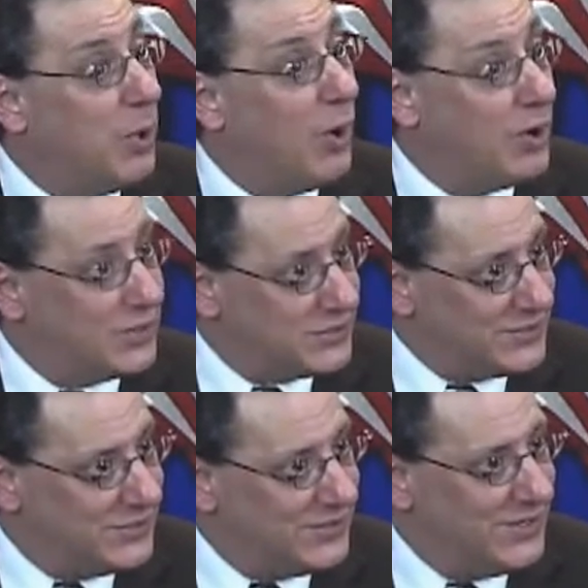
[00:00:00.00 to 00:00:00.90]

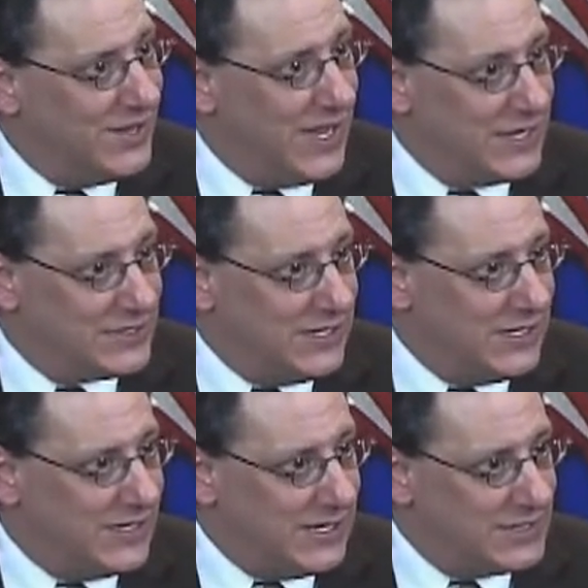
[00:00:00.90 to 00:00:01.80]
paused as
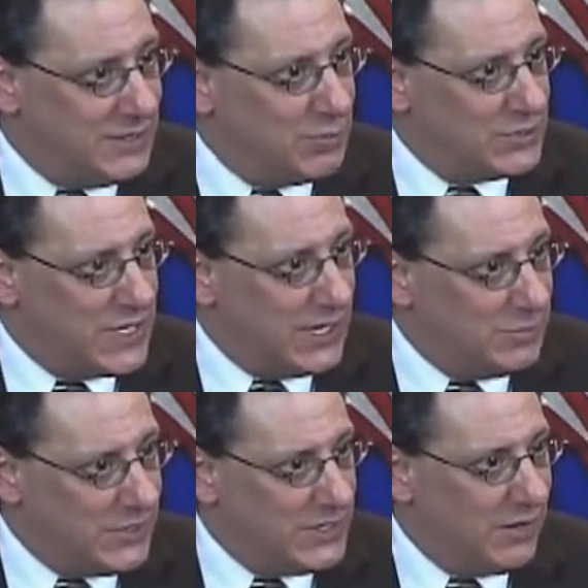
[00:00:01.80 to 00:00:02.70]
he
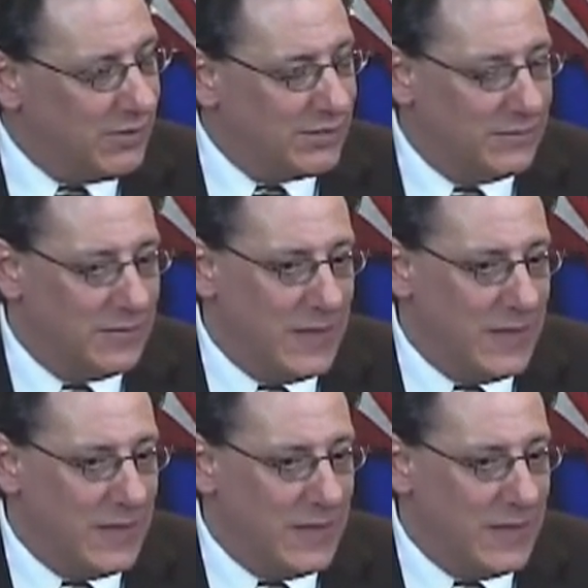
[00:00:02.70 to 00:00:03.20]
presented material.